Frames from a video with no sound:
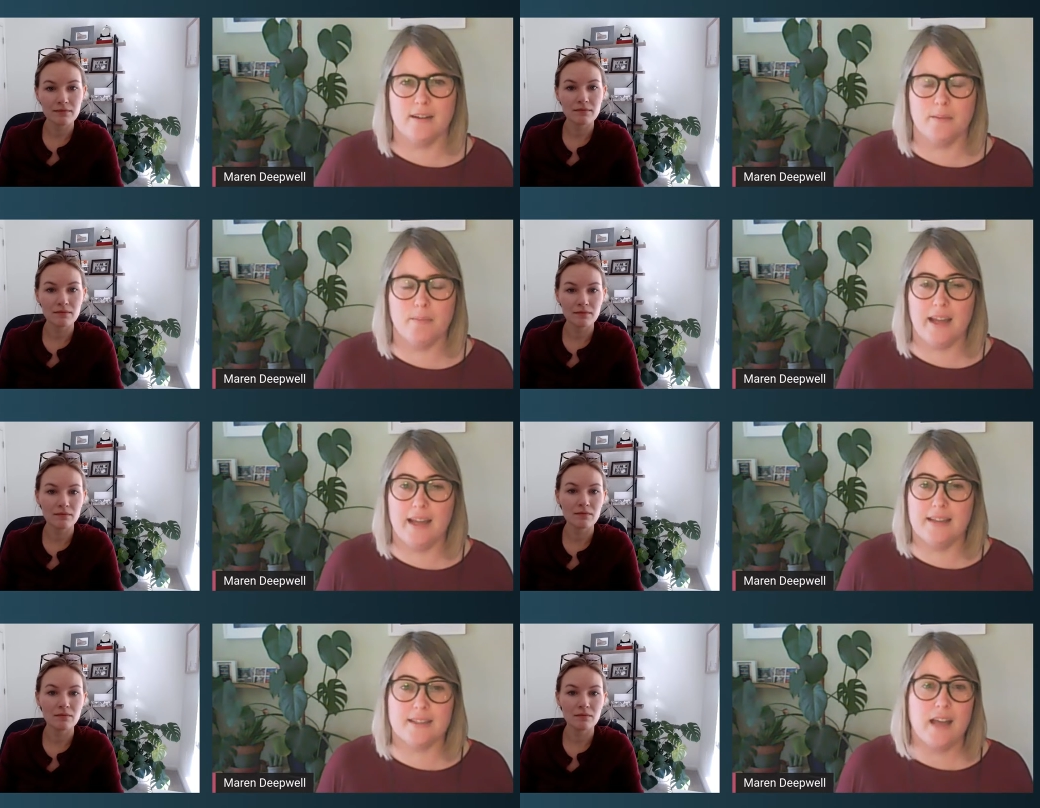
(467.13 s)
Speaker 1: in
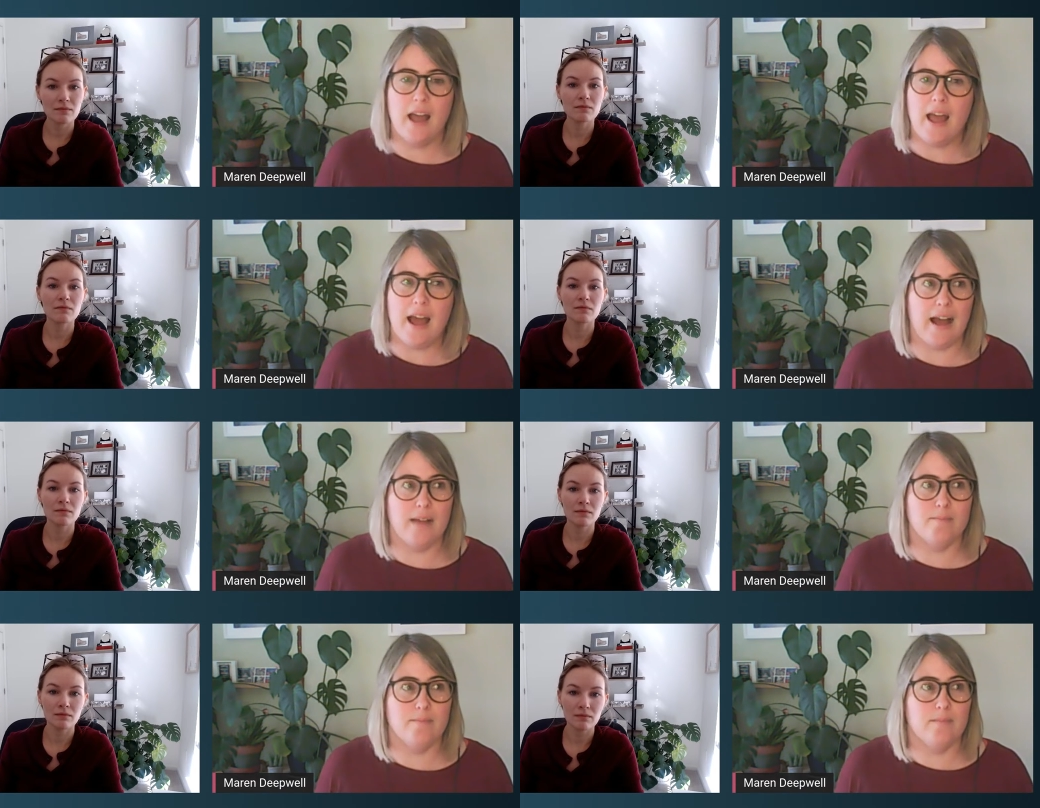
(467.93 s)
place,
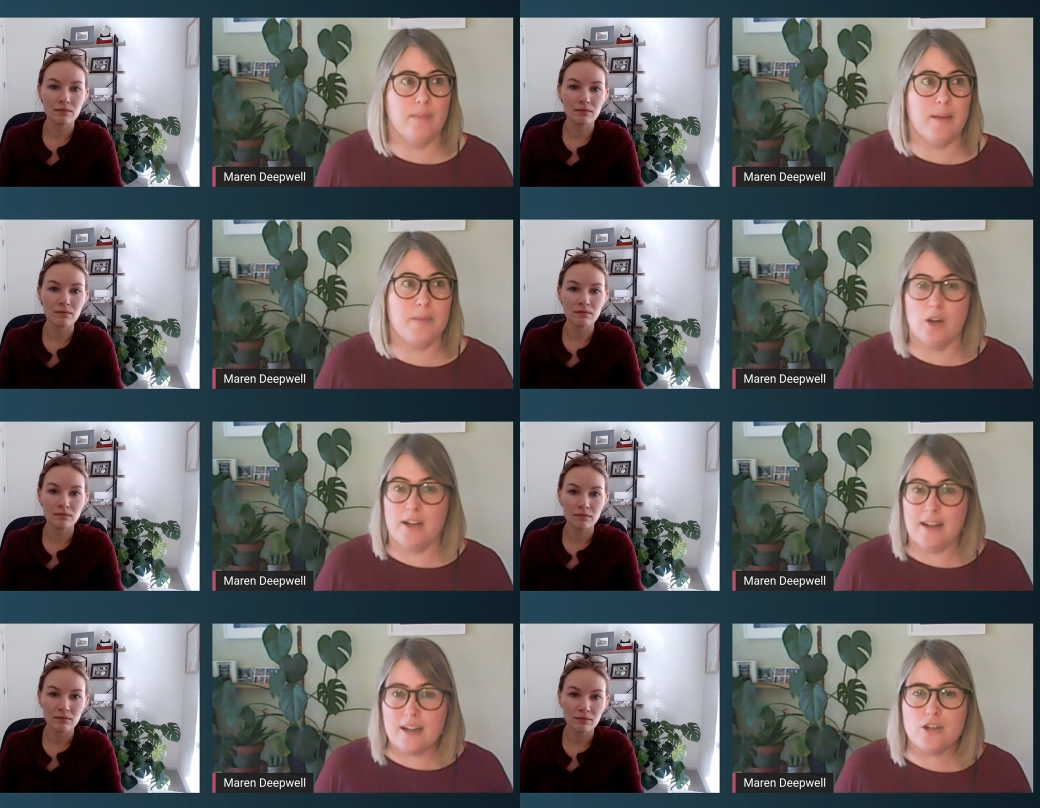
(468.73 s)
um, maybe on
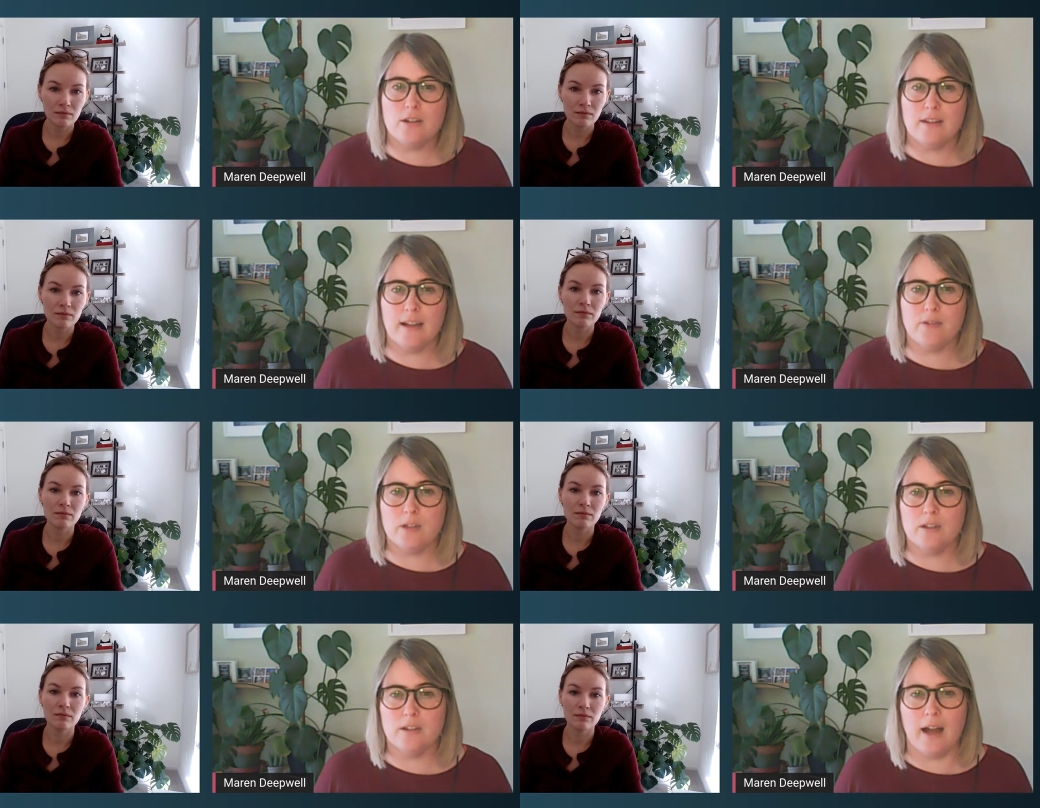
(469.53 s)
a national
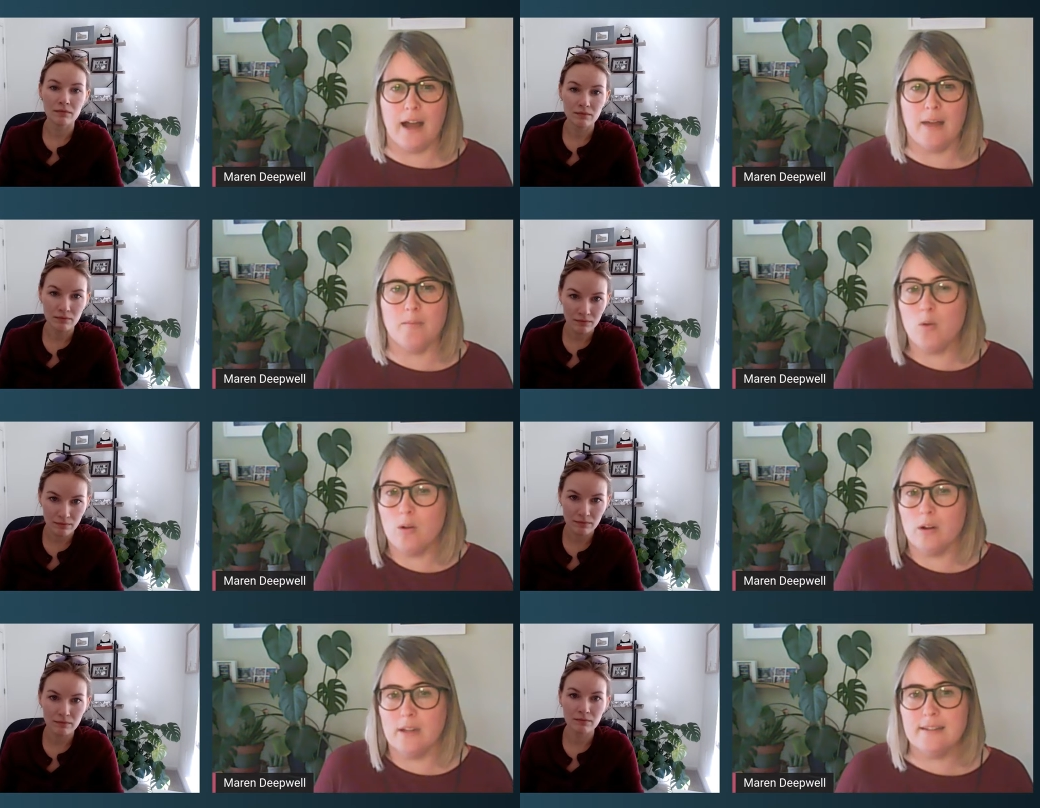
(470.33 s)
level um,
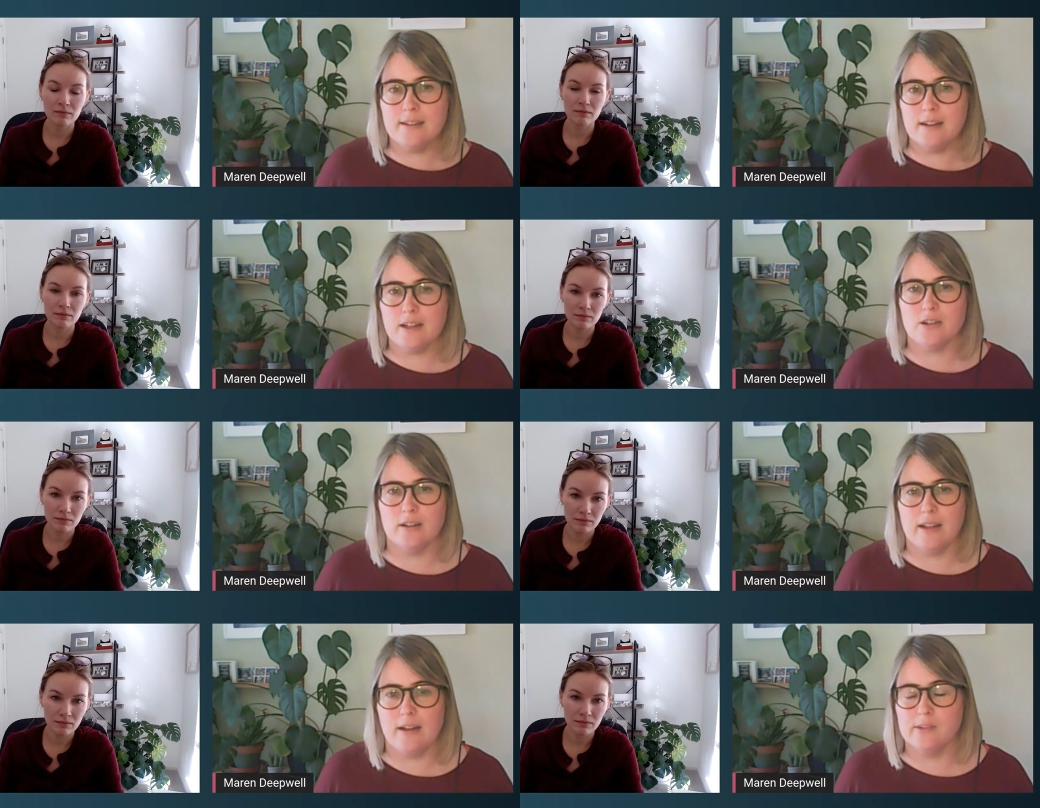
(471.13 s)
or on an
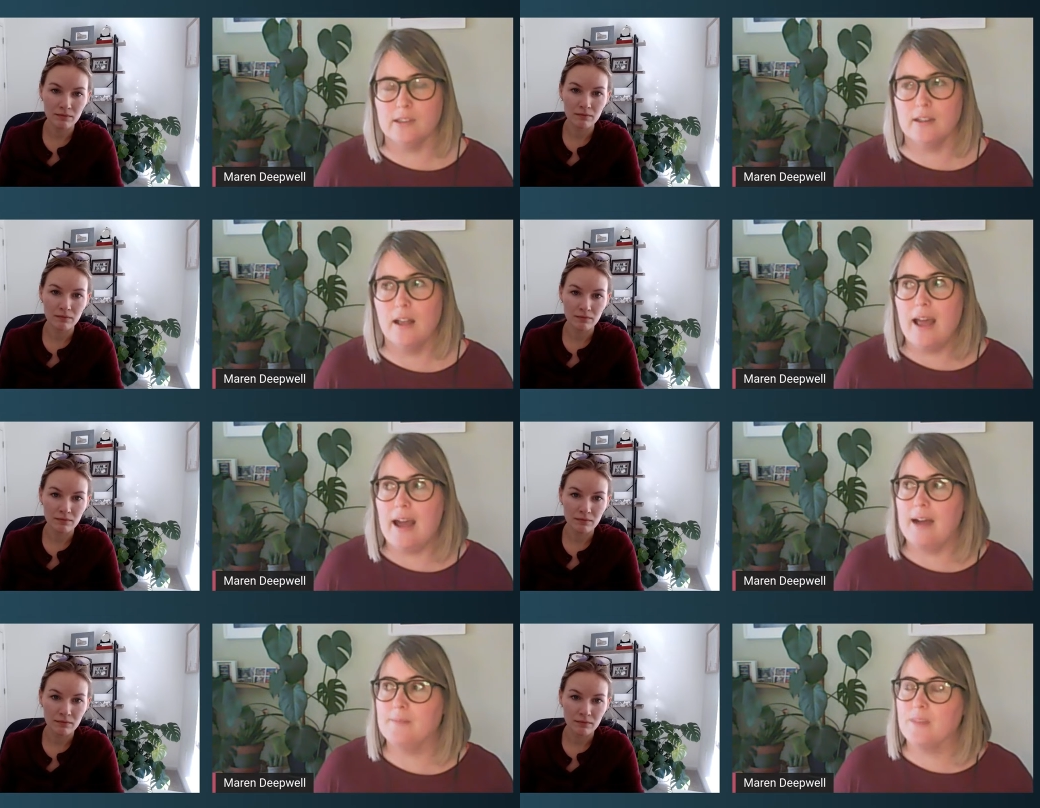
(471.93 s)
international level,
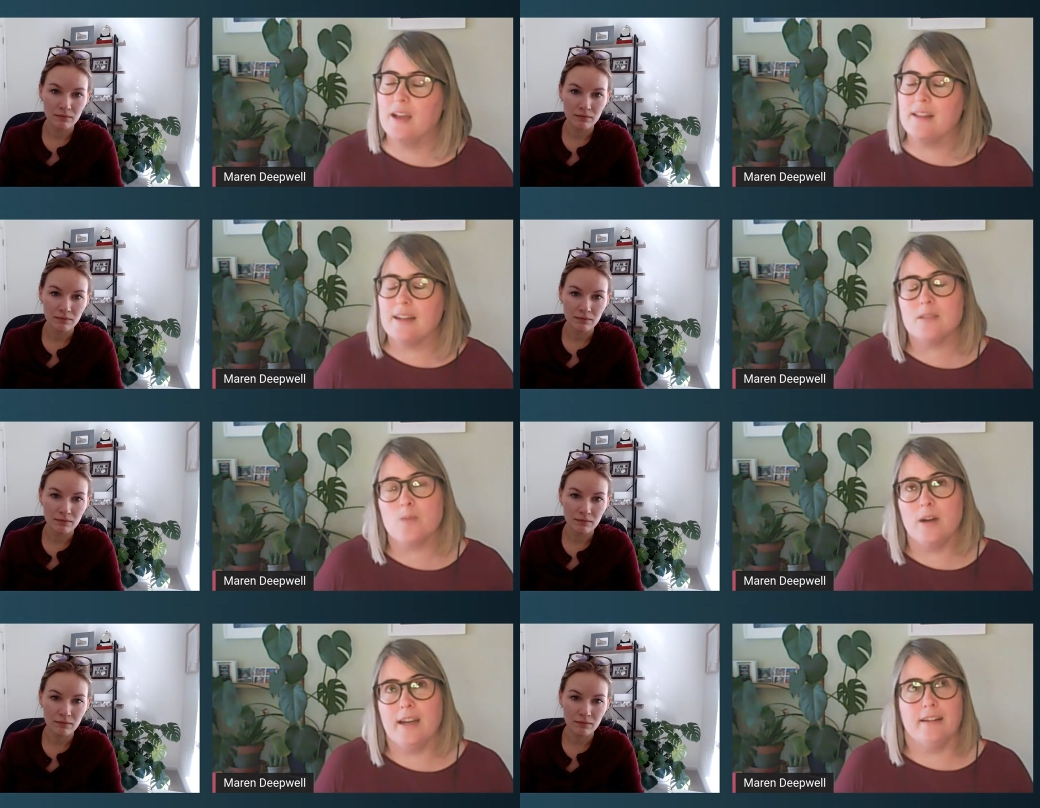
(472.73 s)
um, that's
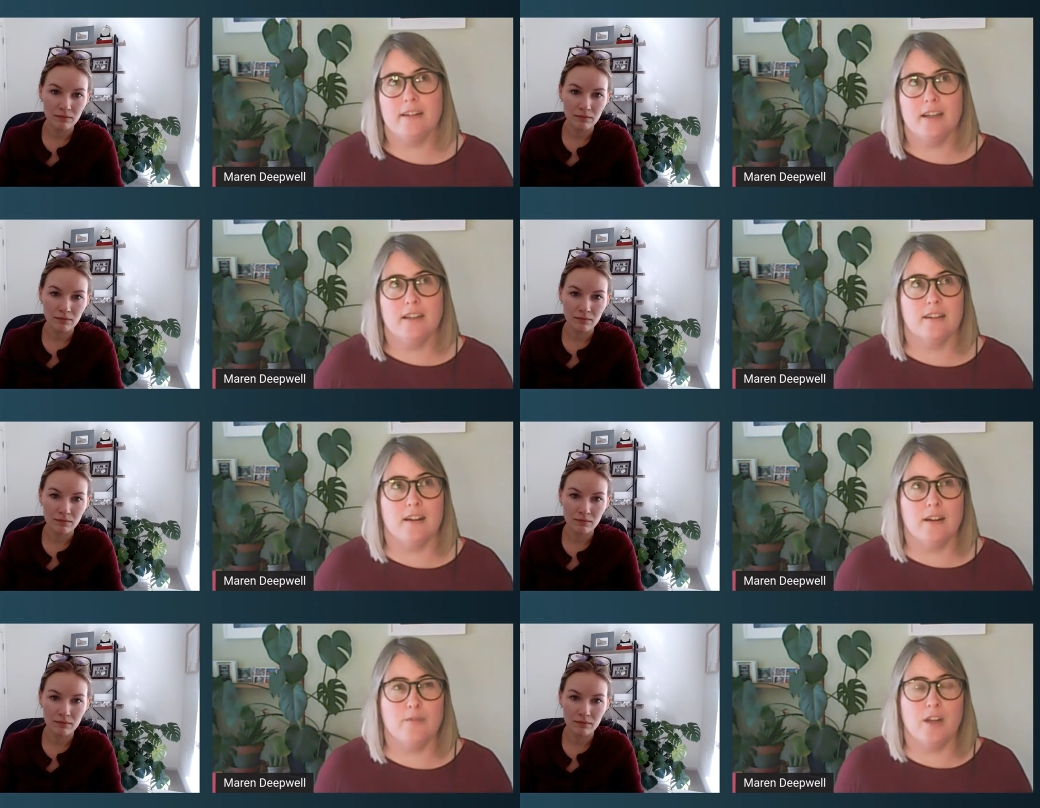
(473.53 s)
one area that
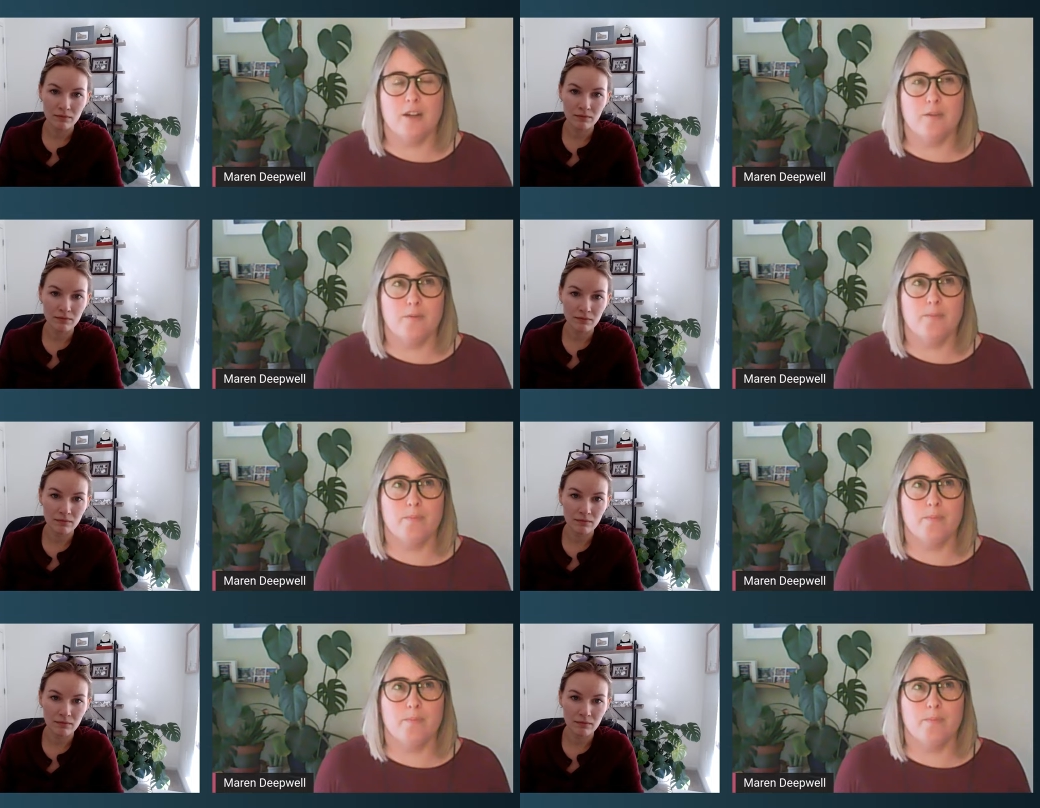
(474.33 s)
I've kind of